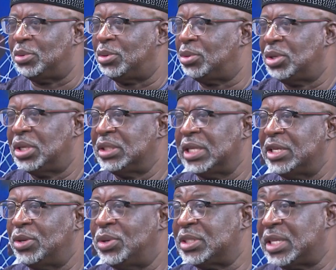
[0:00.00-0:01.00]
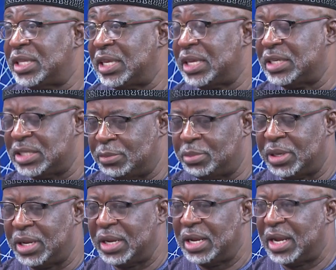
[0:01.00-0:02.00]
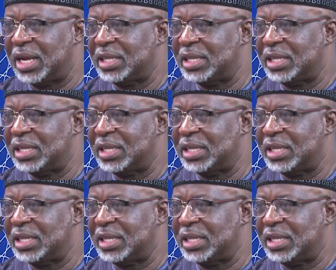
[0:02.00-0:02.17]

or that the owners are thinking deep. I